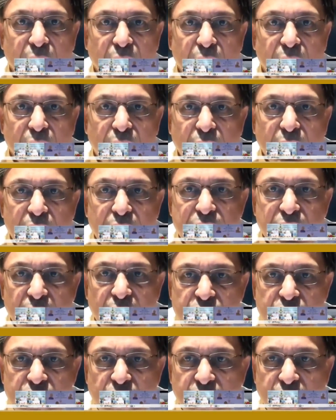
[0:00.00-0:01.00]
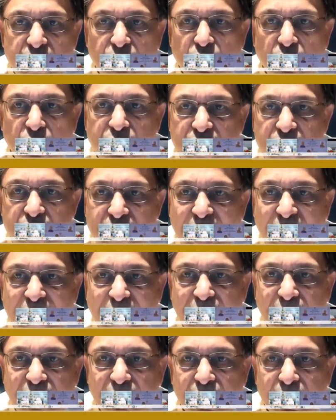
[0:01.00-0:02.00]
This initiative was
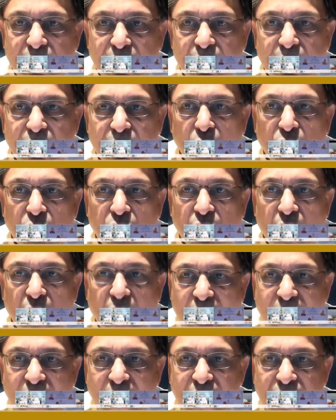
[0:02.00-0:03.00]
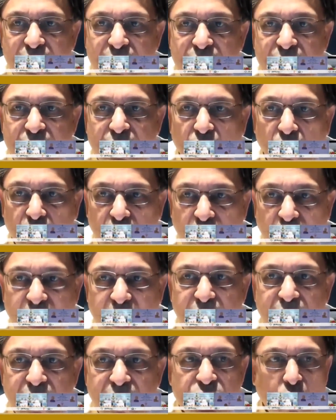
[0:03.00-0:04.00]
designed on the lines
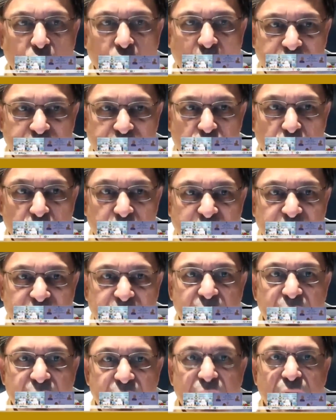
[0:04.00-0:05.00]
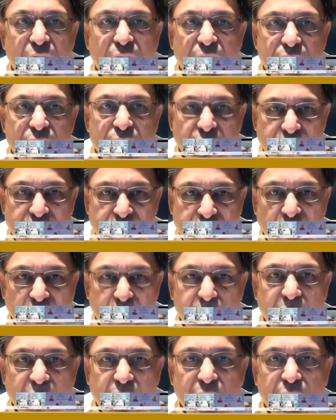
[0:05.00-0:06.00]
so as to meet
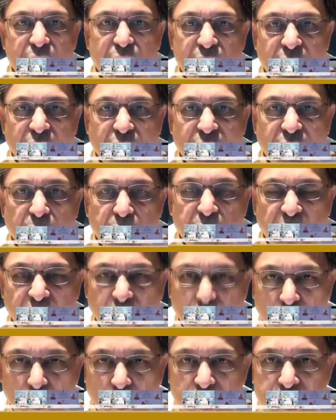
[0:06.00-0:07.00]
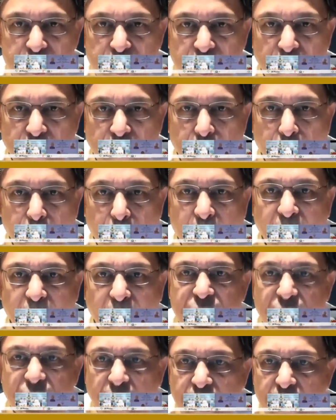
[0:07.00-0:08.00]
sustainable development goals. And
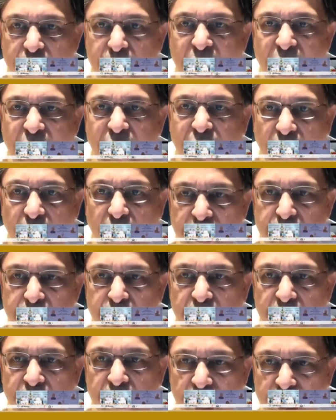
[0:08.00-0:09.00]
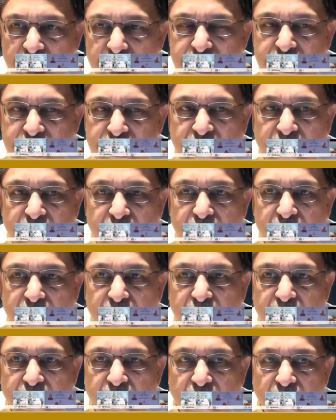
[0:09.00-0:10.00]
its underlying commitment is
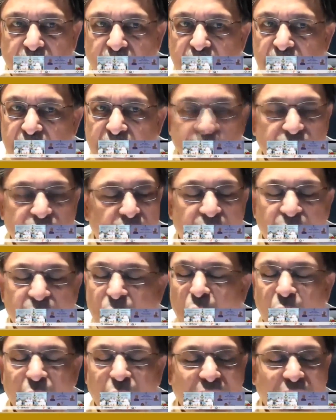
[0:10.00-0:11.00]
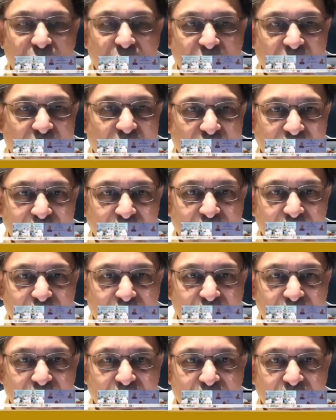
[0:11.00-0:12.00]
leave no one behind.
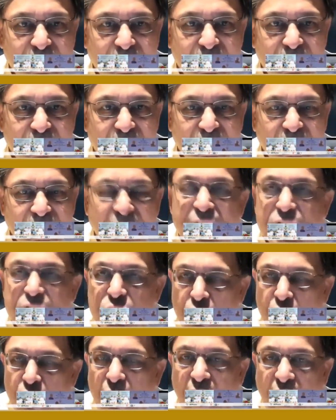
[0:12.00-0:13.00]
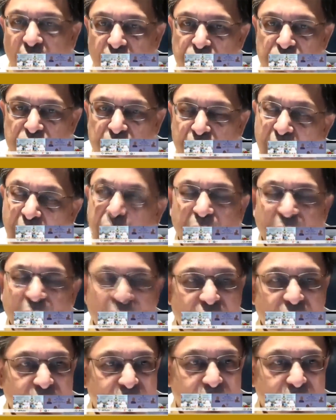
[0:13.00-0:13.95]
It is called Ayushman Bharat.